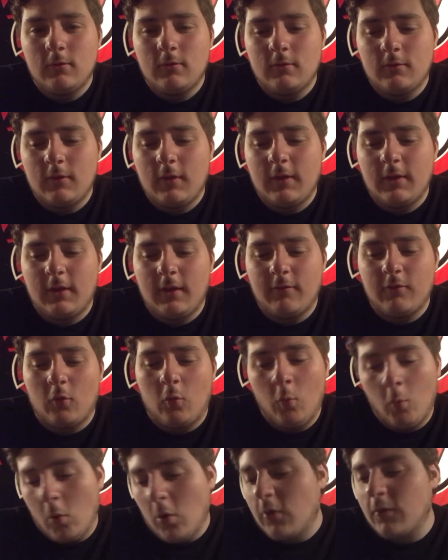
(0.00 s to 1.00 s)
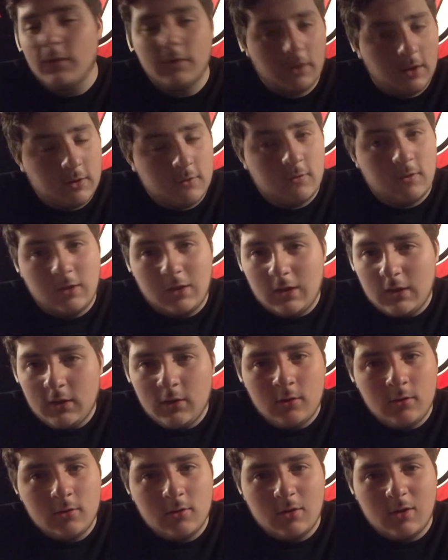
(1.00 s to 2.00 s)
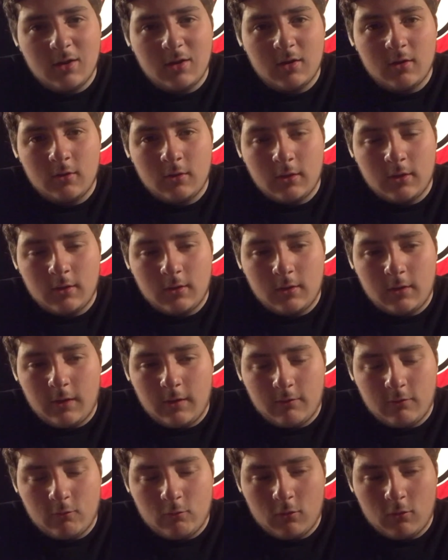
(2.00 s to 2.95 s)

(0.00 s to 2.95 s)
It's not like you have to work the next day. They have to